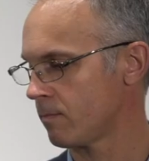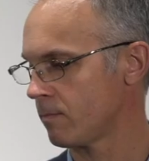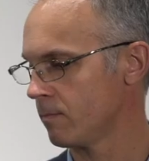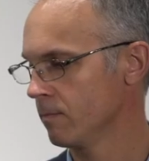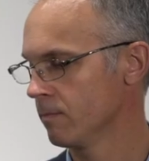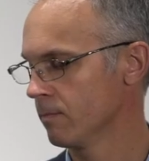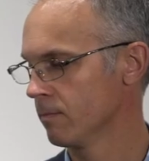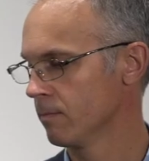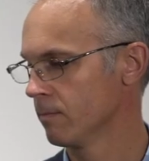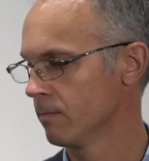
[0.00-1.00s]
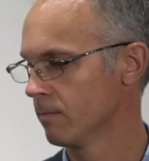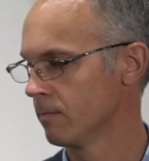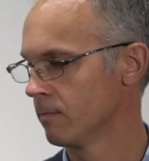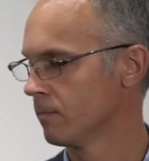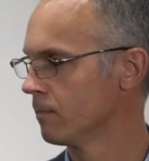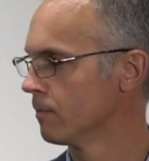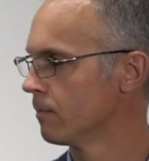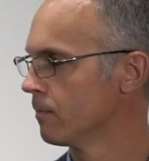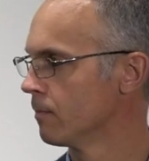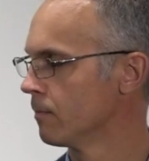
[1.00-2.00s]

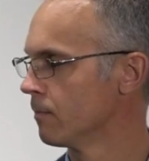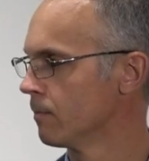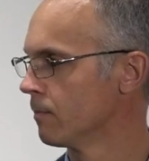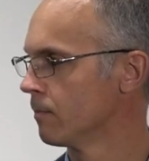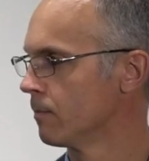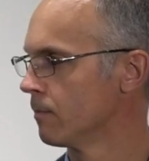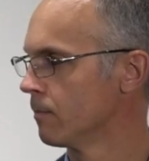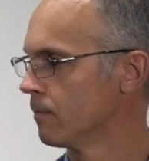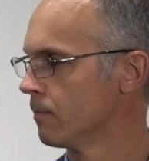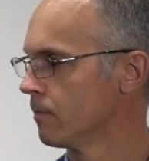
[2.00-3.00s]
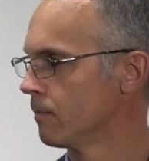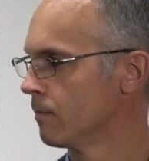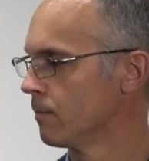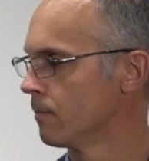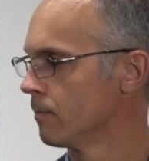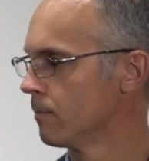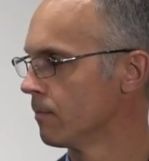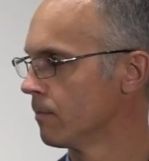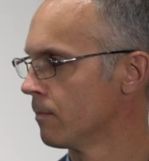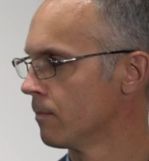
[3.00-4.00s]

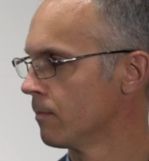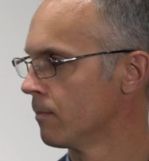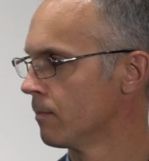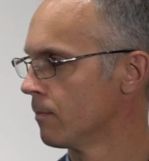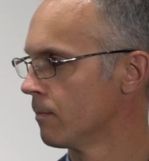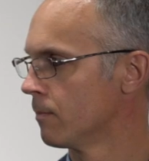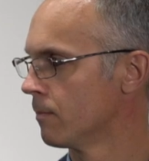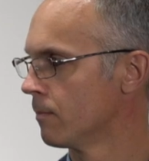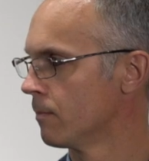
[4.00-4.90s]
[no speech]